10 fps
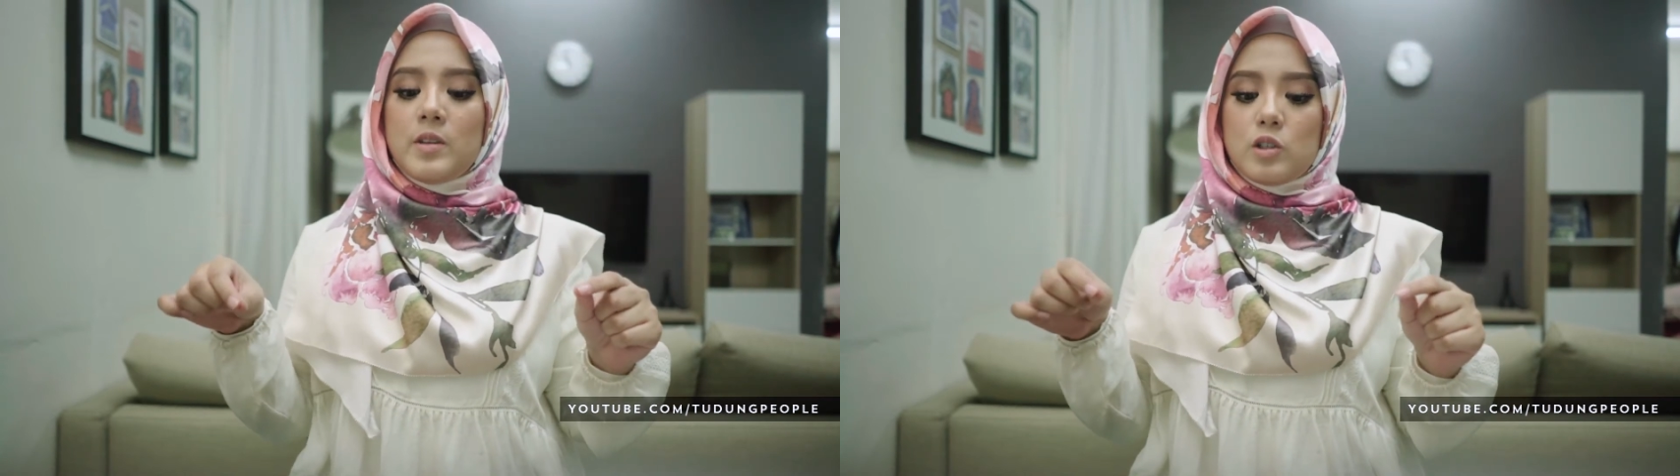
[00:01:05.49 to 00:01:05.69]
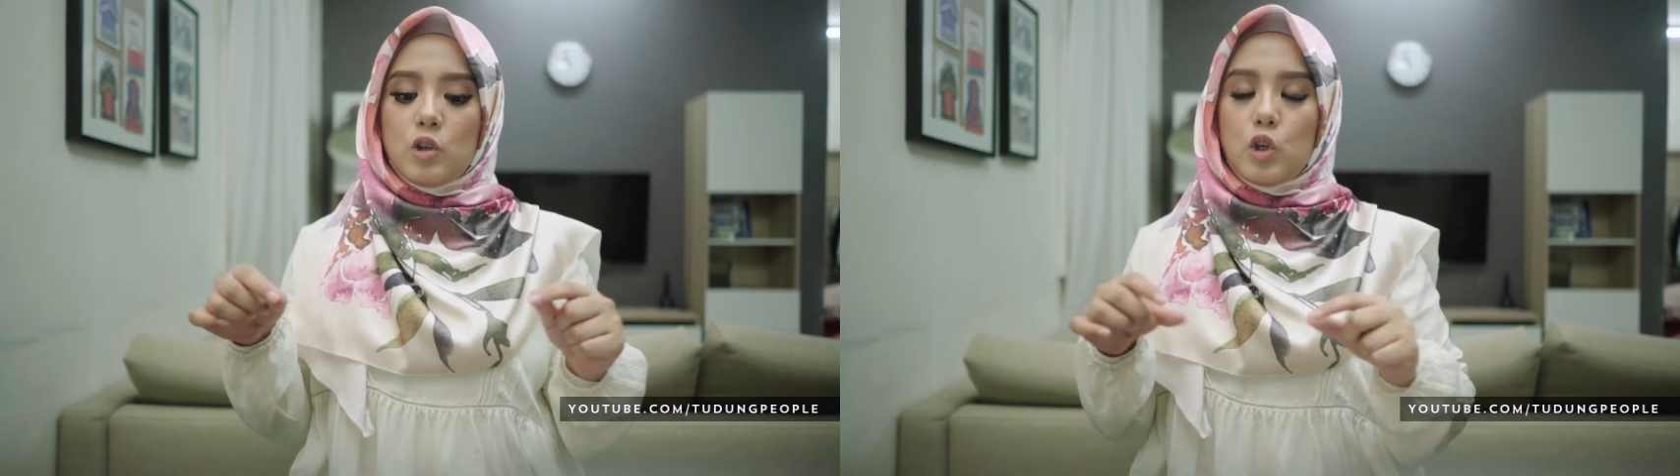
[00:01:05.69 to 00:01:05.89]

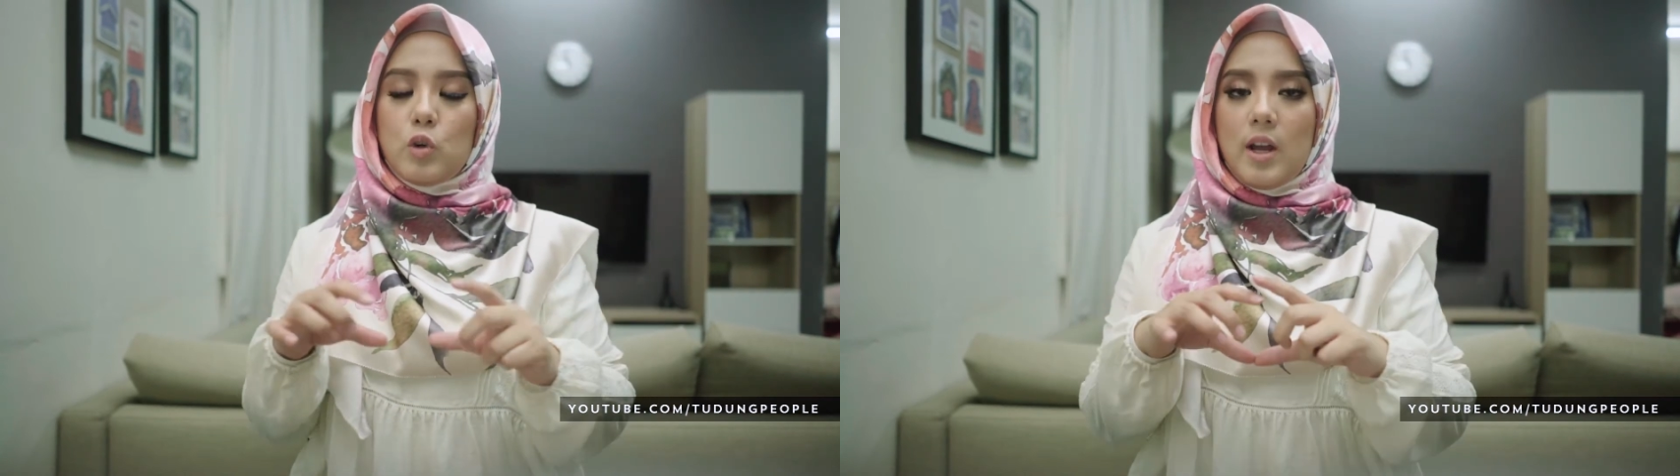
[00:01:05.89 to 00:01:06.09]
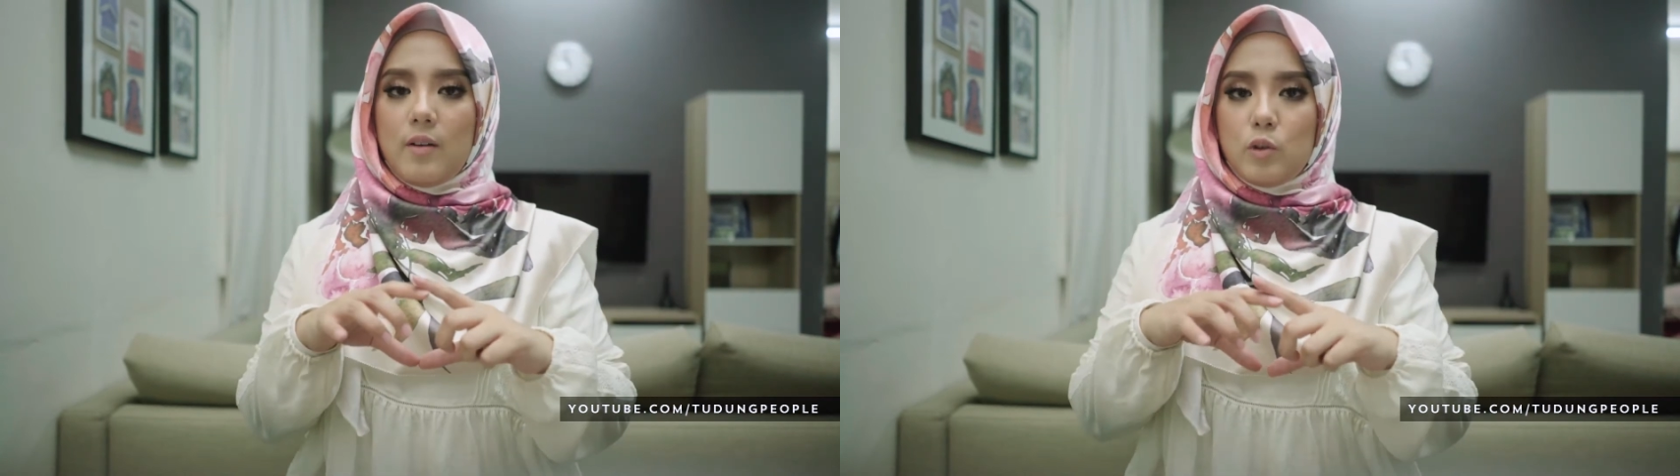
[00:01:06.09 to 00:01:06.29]
So you
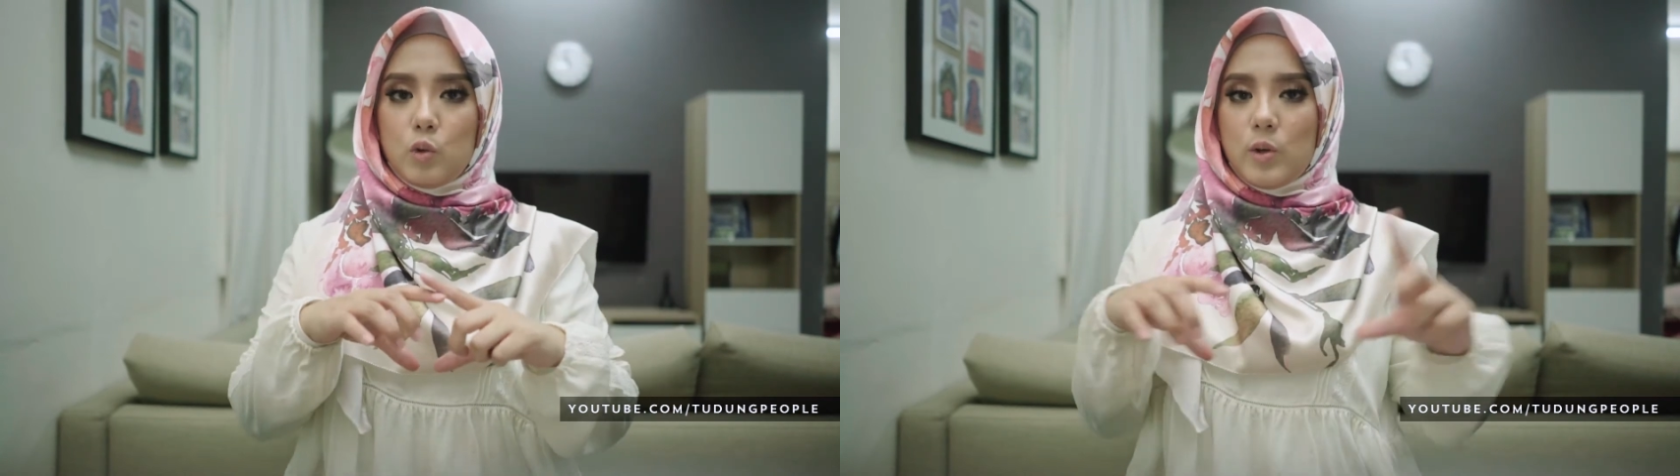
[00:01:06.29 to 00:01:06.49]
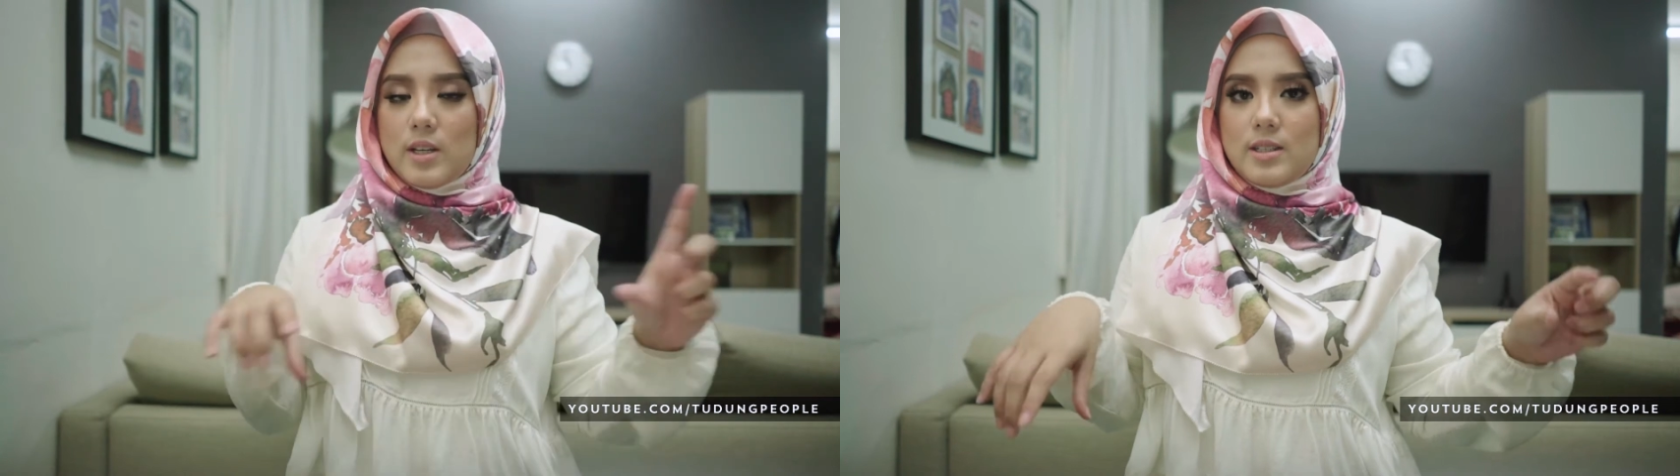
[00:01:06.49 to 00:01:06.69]
don't have to
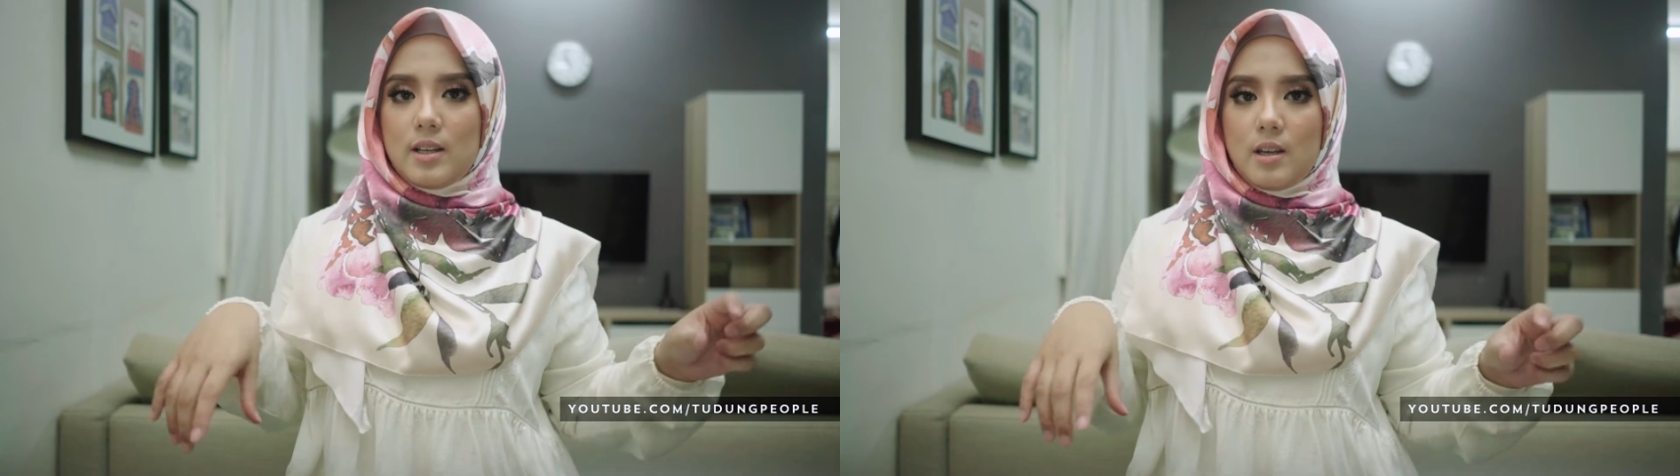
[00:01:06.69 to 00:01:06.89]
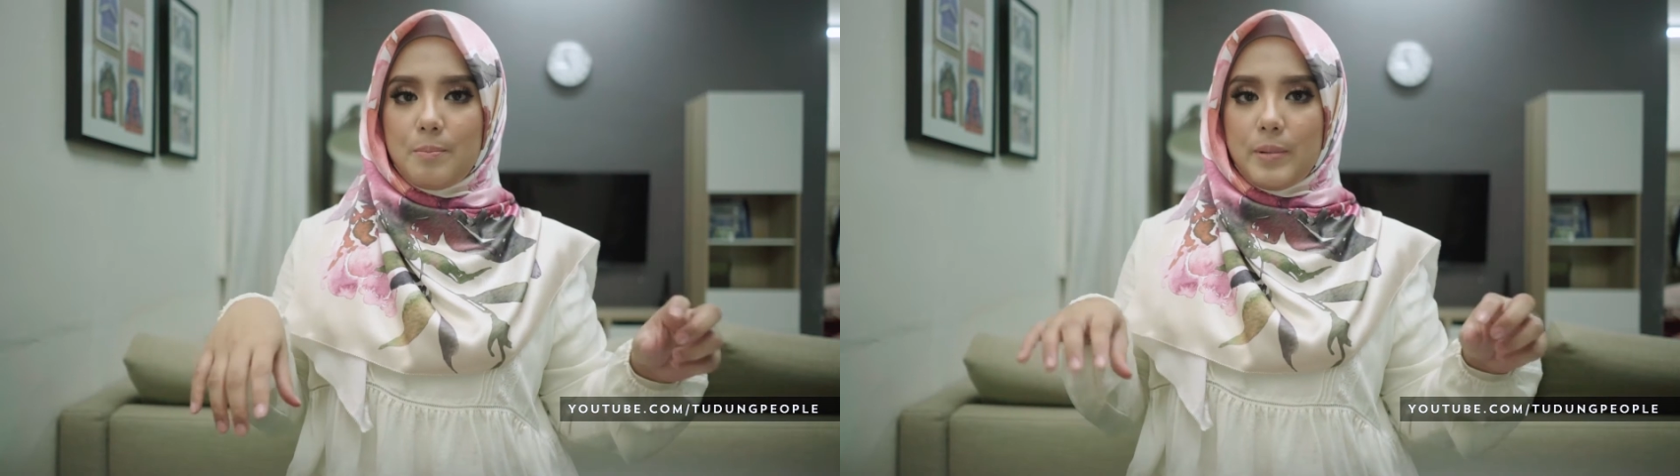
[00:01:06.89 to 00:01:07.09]
do it
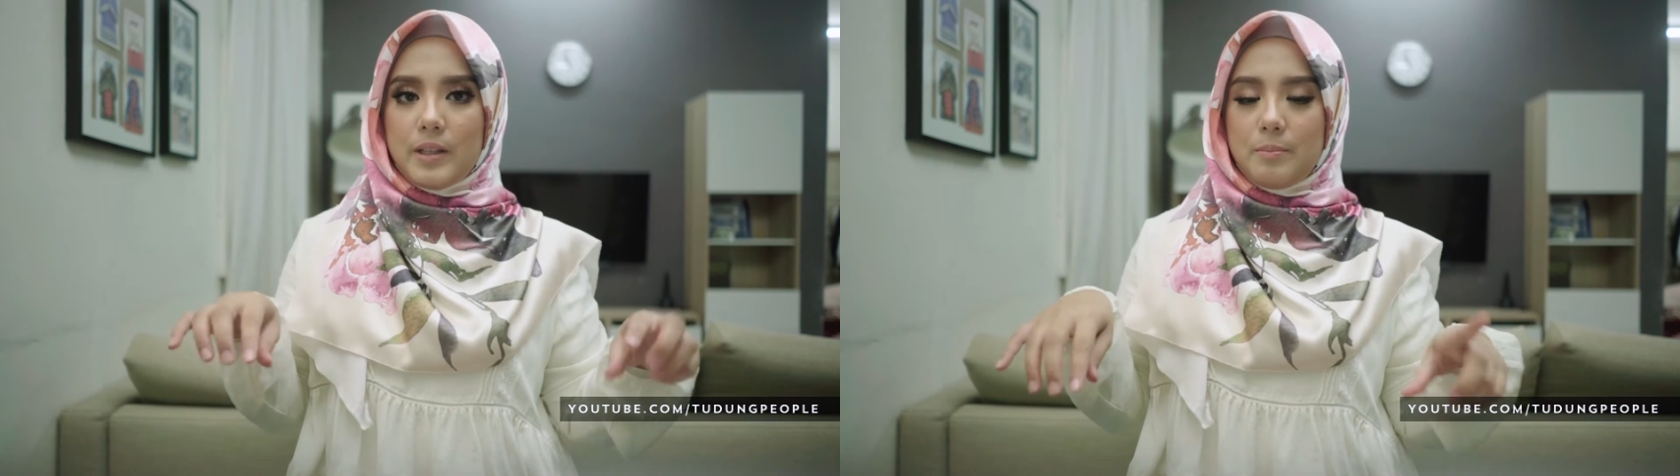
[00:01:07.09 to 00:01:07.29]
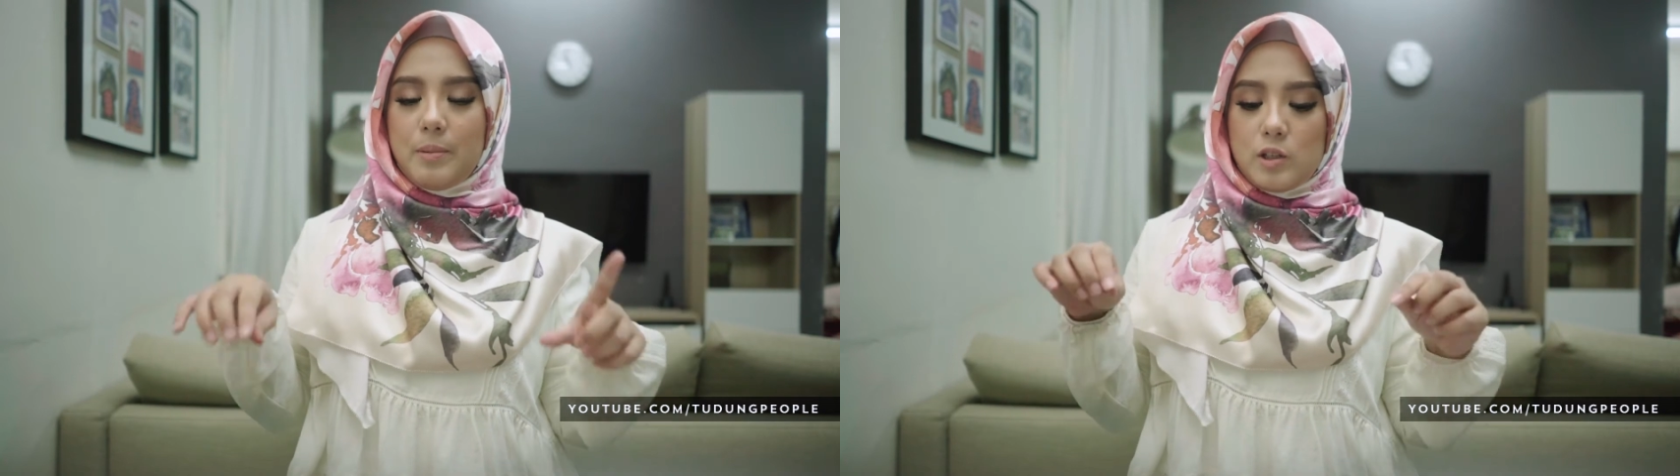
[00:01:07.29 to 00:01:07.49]
segi
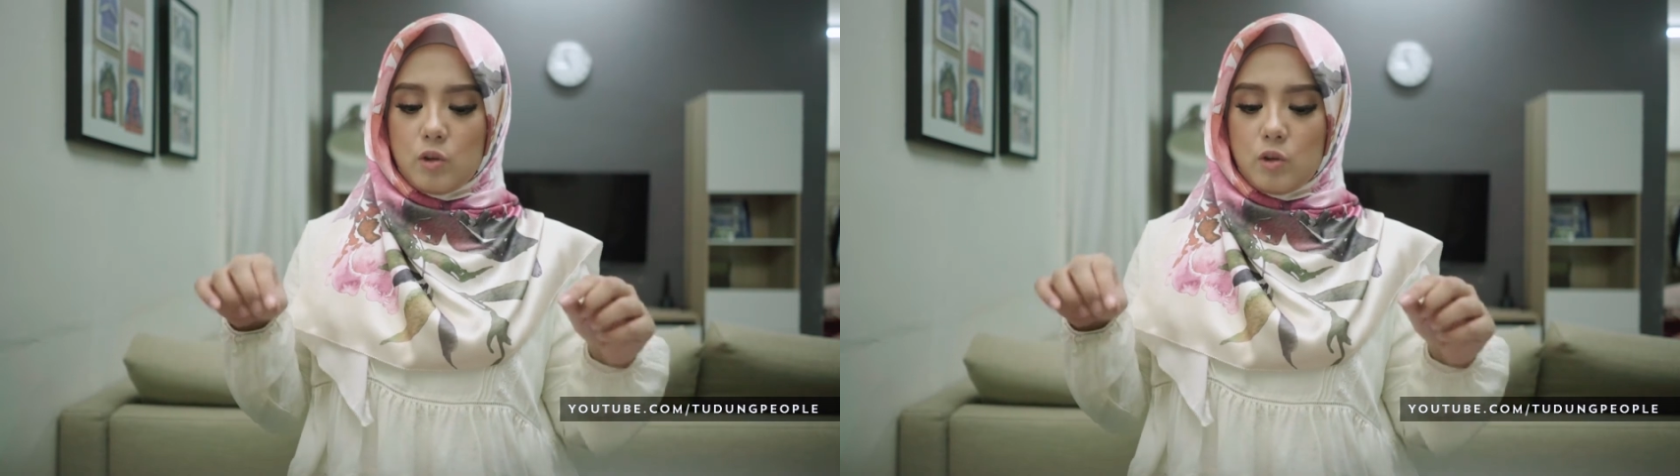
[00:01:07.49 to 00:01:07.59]
empat tepat.